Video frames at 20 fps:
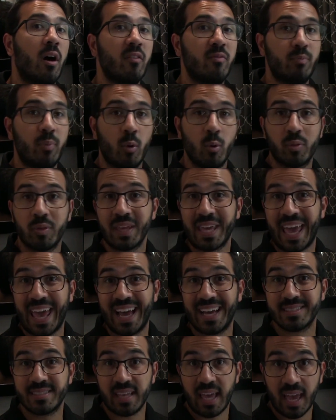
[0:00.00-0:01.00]
off both
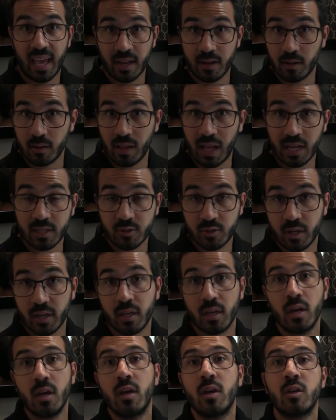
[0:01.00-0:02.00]
gas and
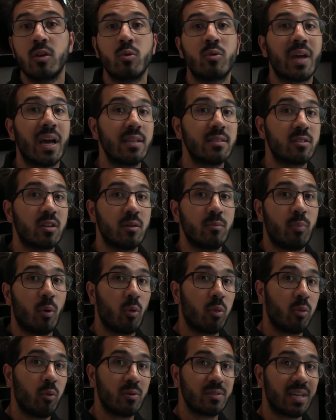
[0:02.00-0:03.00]
electric. You can turn
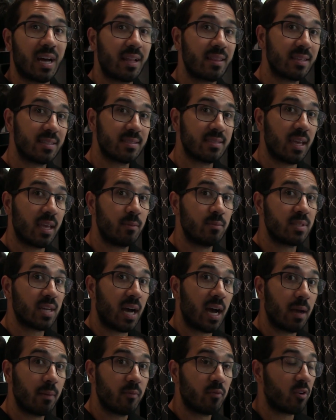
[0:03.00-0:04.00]
both of those on at the same
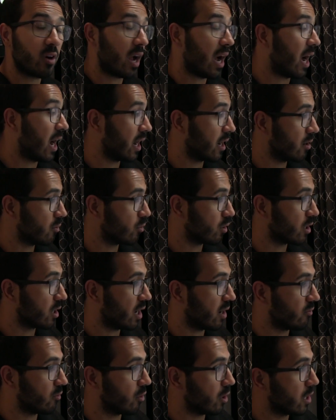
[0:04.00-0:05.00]
time for higher
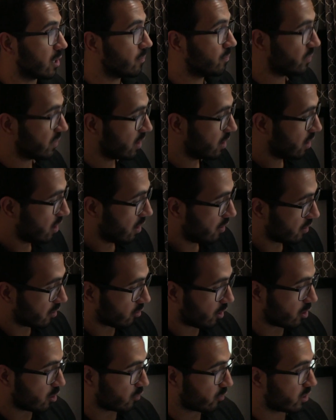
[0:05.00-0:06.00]
recovery.
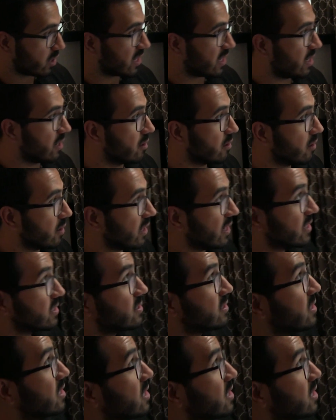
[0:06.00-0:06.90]
Then right over here is